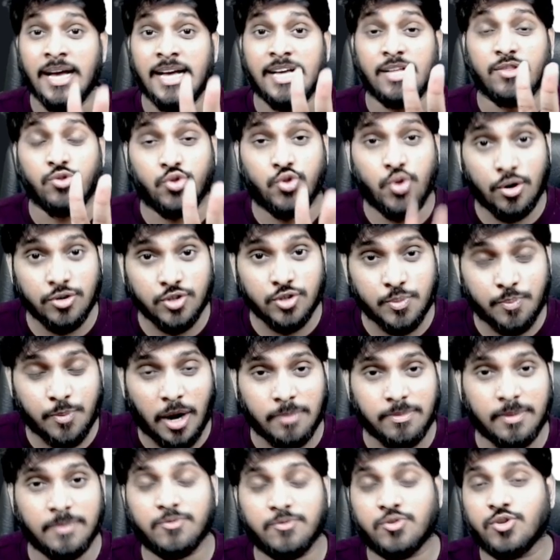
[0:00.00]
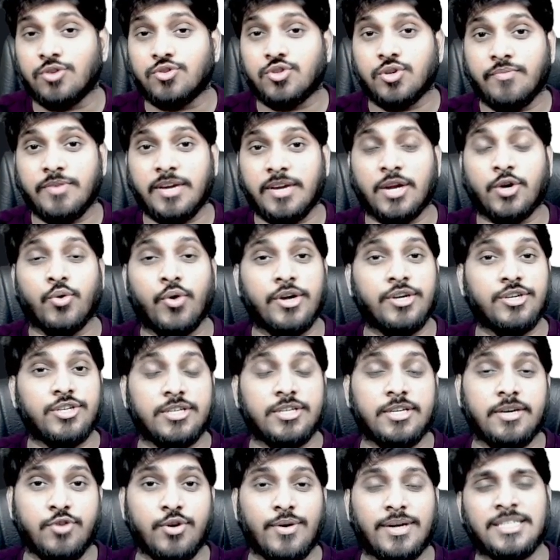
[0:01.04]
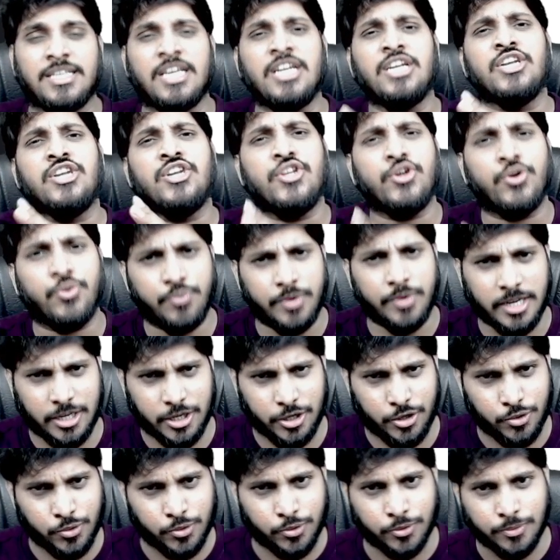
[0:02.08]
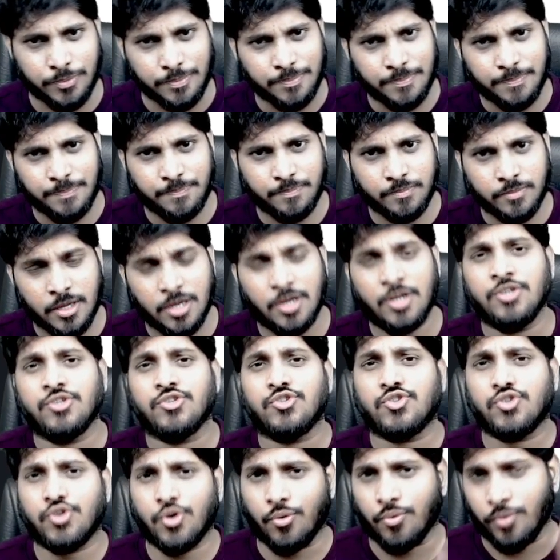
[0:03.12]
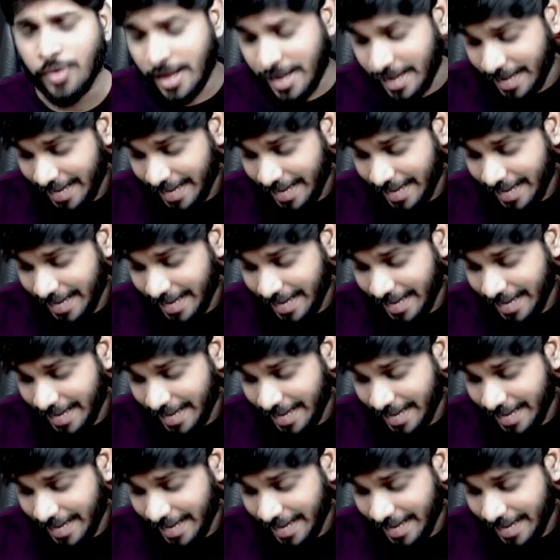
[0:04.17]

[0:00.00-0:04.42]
Those problems also we are going to give you as a new video. So,